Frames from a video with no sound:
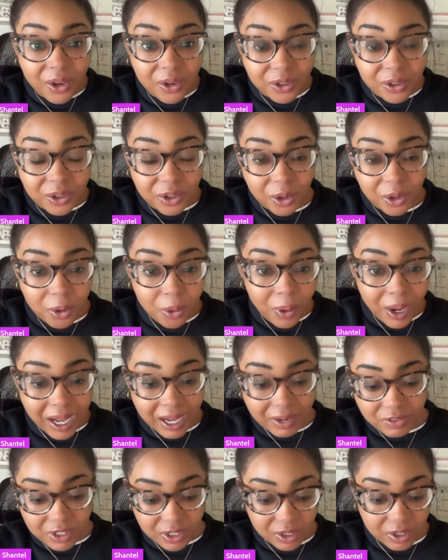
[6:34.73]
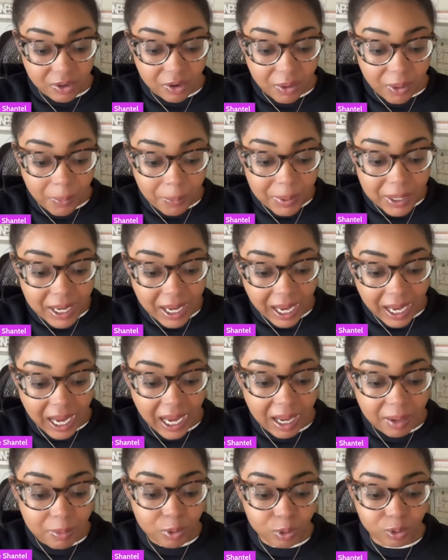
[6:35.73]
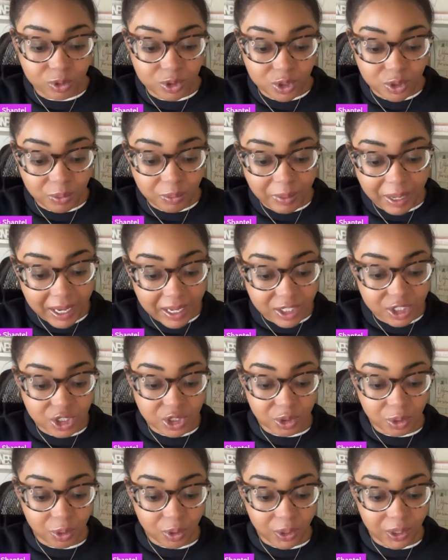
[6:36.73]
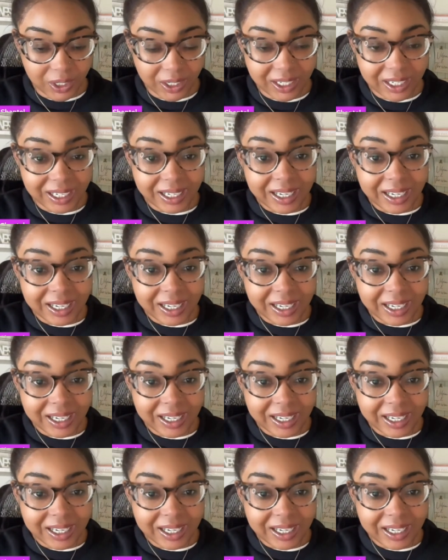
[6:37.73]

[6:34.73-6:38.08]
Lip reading: You have to be able to make sure